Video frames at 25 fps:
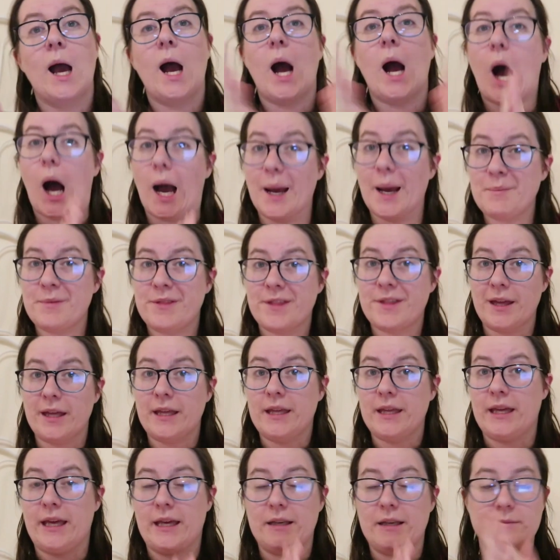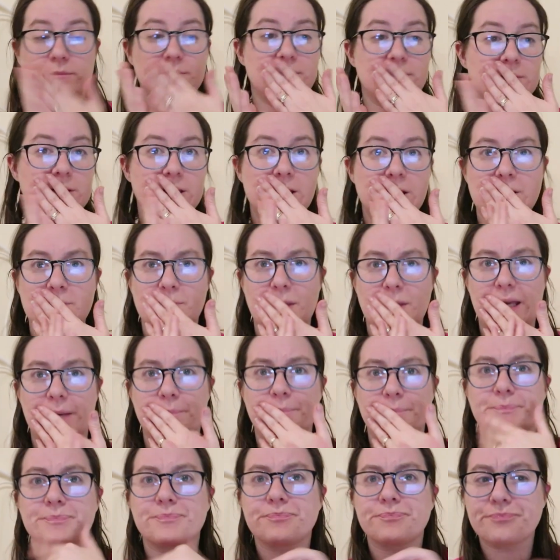I'm thinking
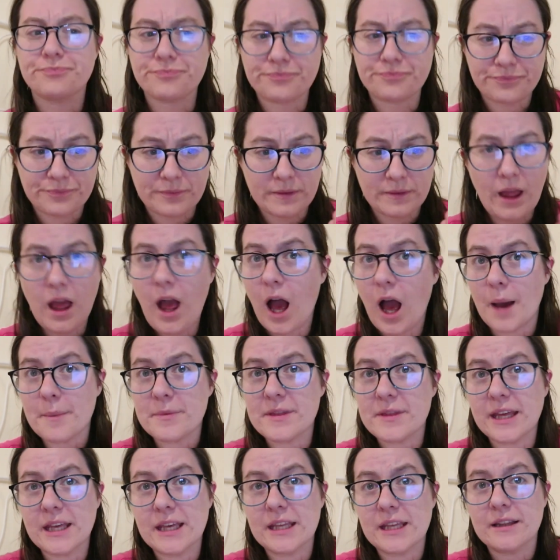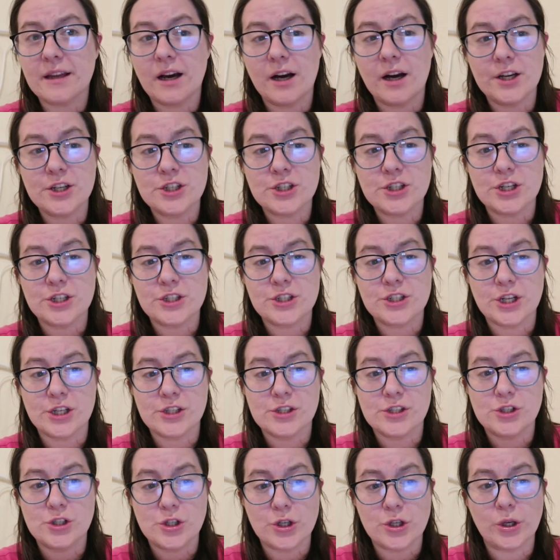that I should
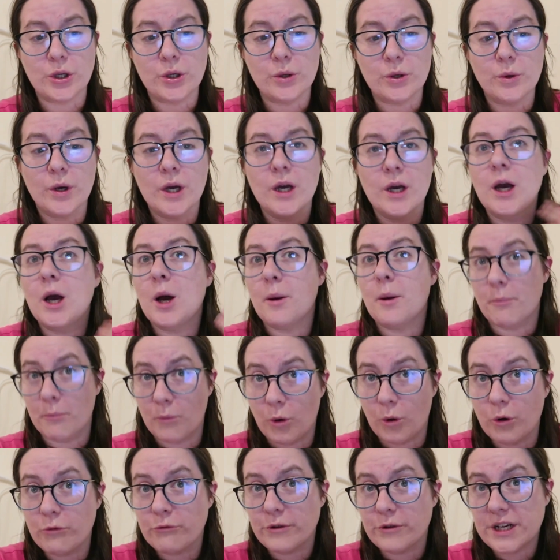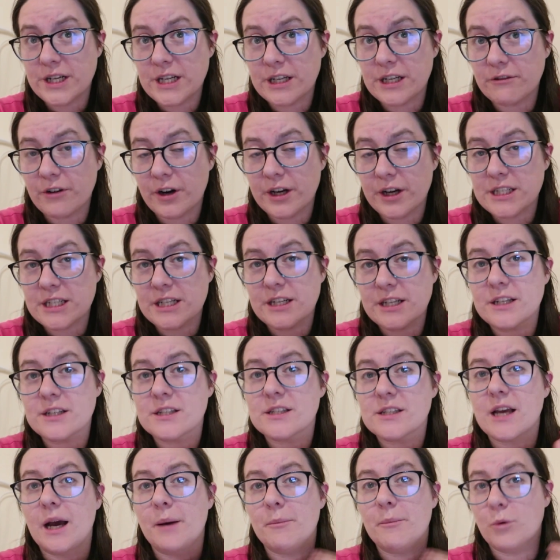just do more reading
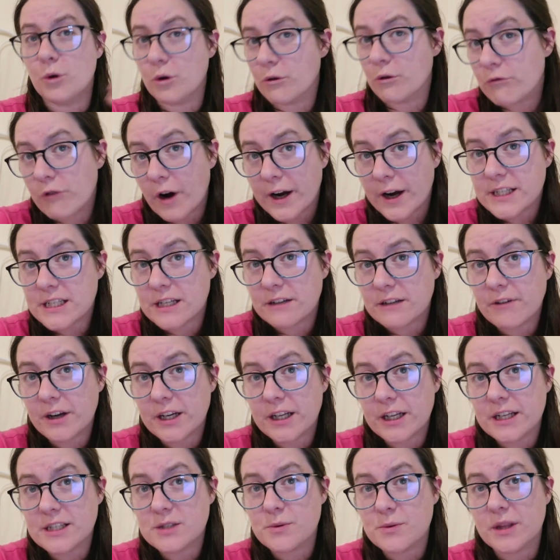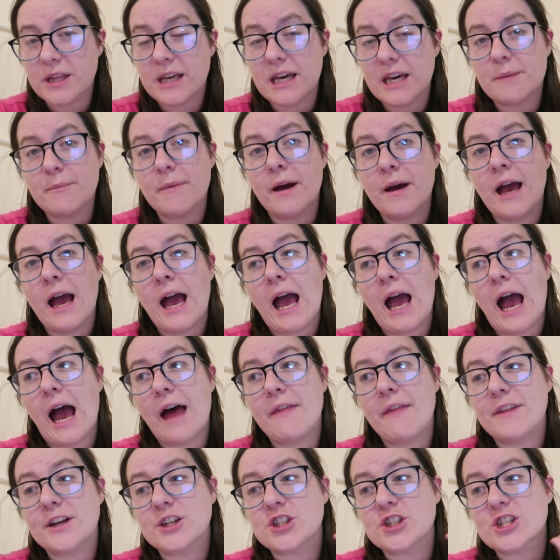readiness and more writing readiness with him
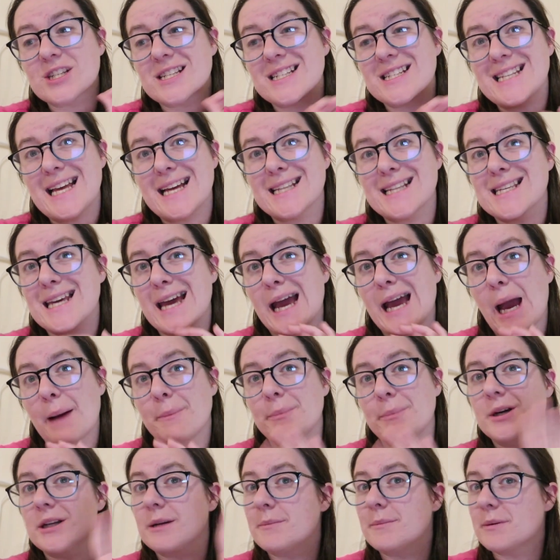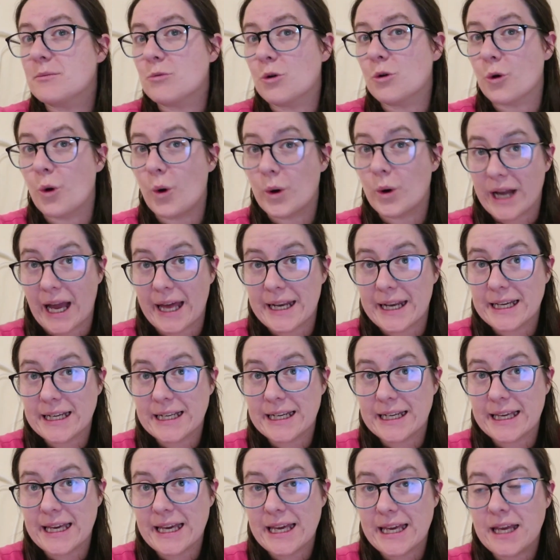and then just let it happen a bit more
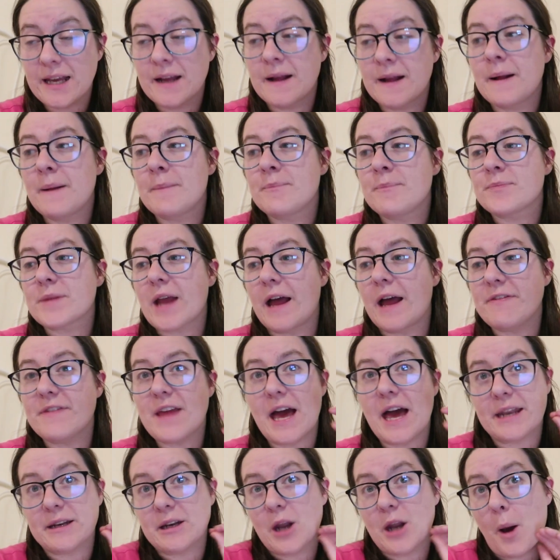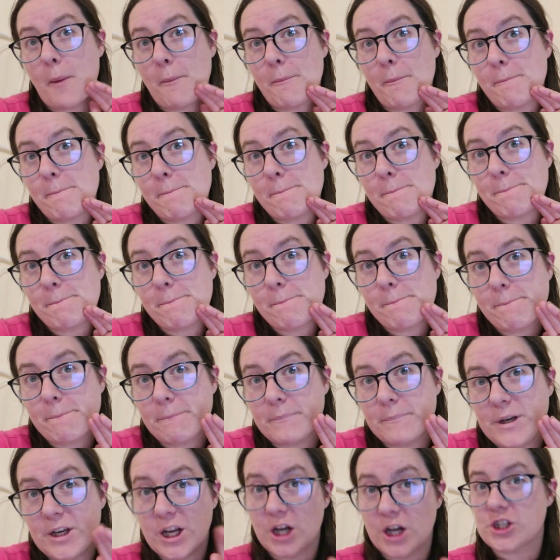organically and then
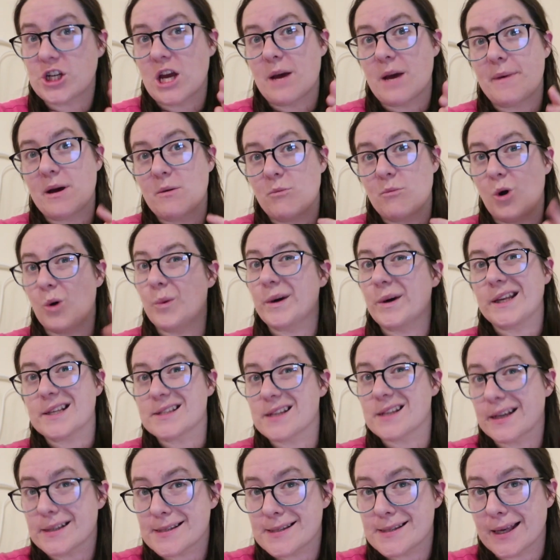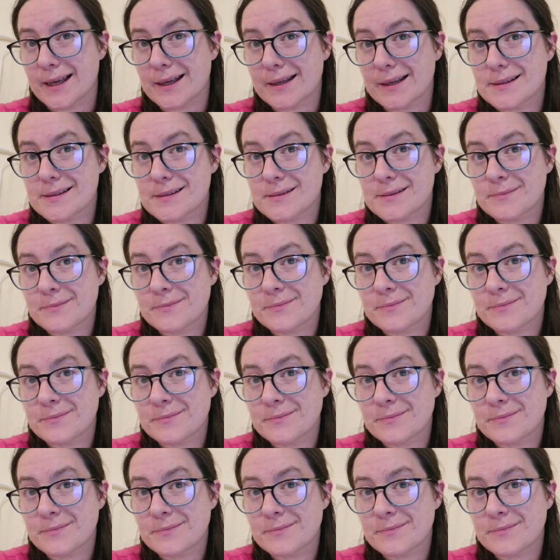nudge it a bit more when he's like six.